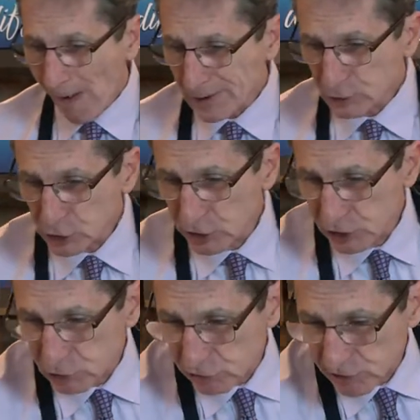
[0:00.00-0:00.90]
You can
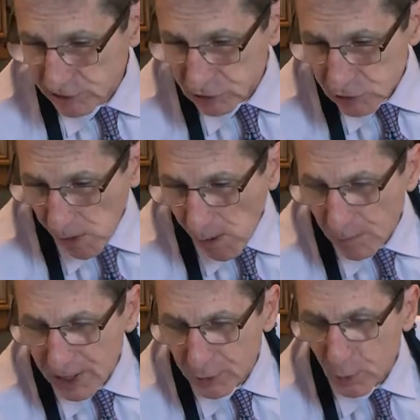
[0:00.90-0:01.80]
eat the greens. Oh,
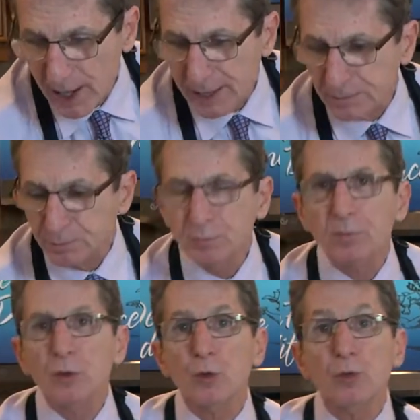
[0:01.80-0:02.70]
by the way,
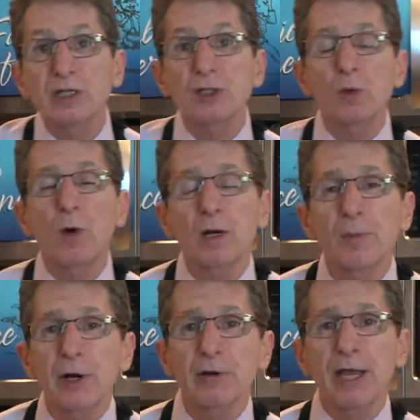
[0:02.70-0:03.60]
the reason you want to
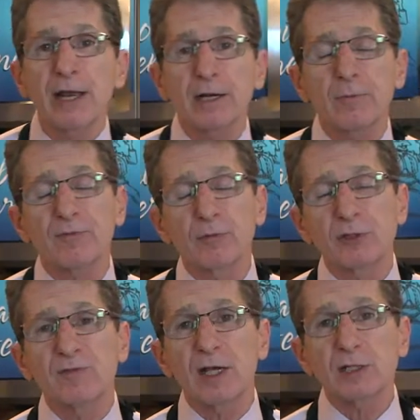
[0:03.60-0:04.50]
buy organic fruits
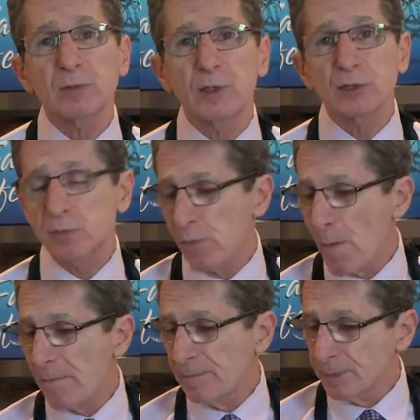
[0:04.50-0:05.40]
and vegetables,
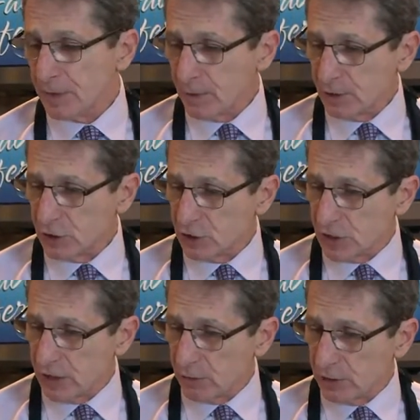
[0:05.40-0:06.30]
this is
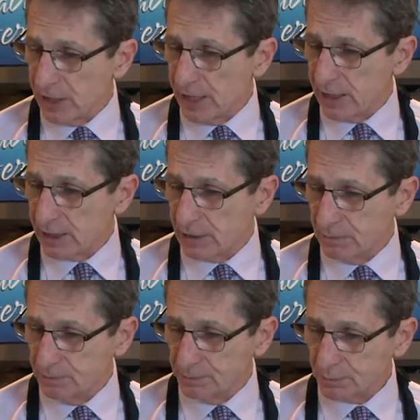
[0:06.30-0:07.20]
an organic
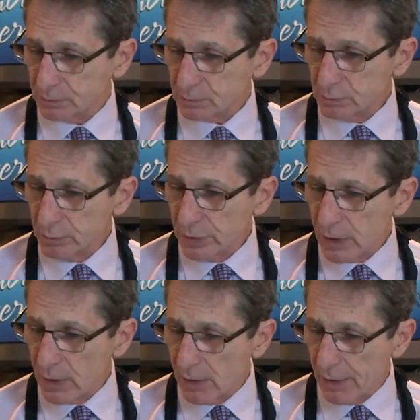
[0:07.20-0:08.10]

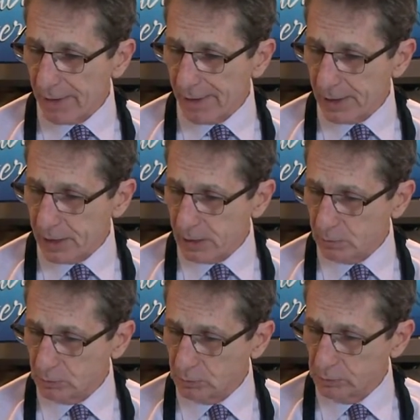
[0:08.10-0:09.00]

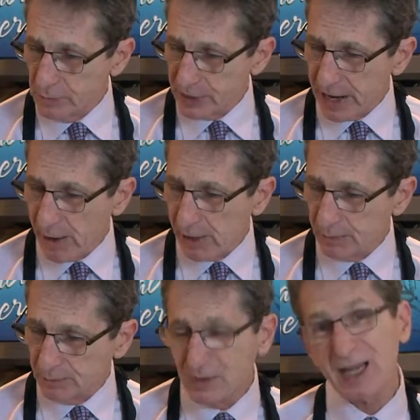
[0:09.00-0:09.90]
carrot
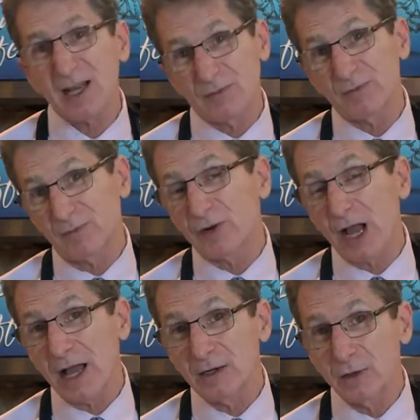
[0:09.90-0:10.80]
that got
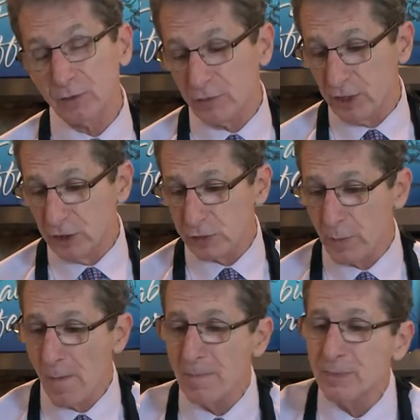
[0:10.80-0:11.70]
forgotten in the fridge.
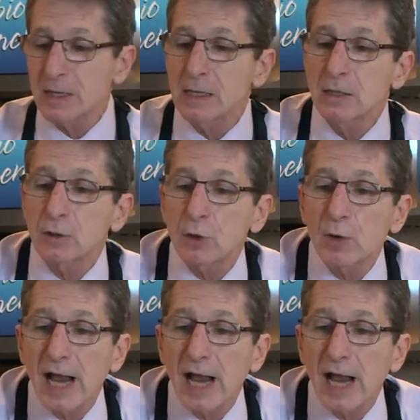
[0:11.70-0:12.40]
Look what